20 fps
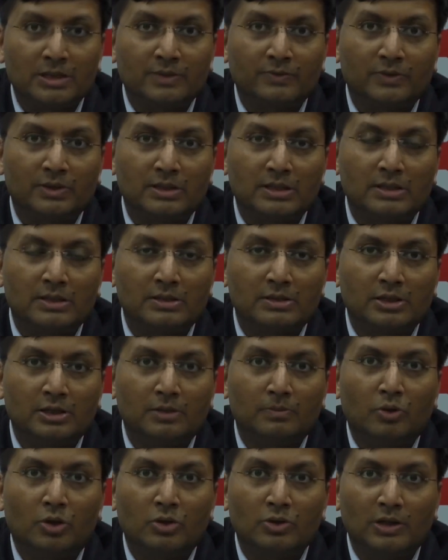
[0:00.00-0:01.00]
if it's a listed
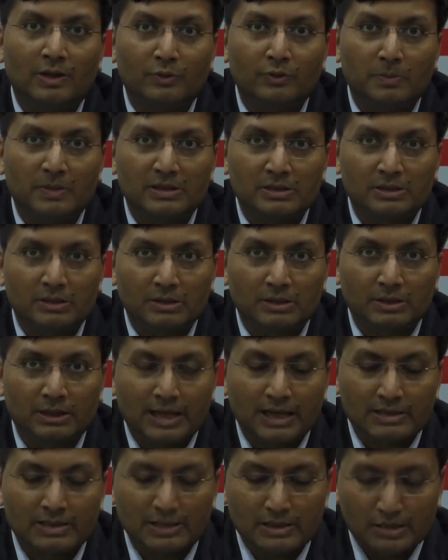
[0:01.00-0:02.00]
bond, you'll have to pay certain
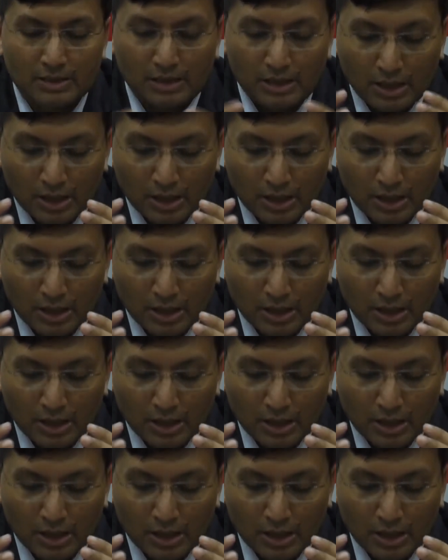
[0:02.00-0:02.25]
taxes.